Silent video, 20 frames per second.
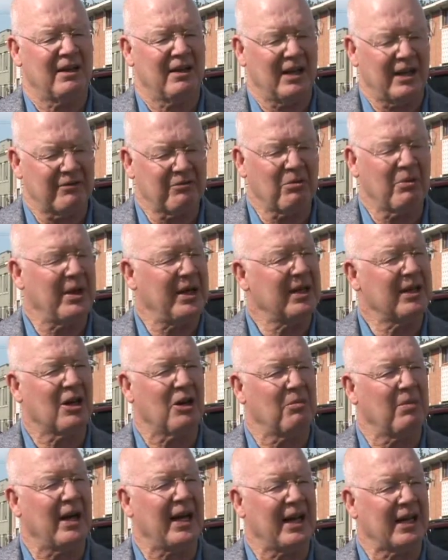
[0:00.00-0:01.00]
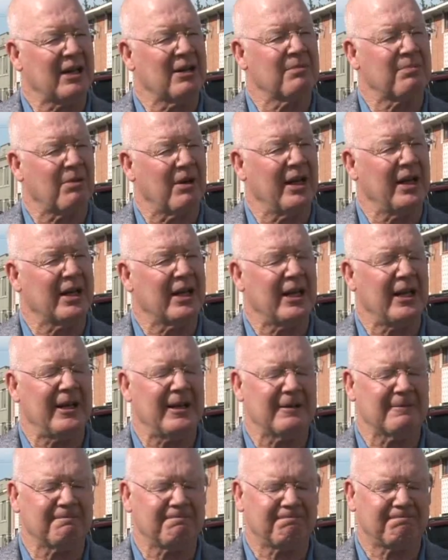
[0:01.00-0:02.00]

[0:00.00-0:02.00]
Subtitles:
every week go back and pray again.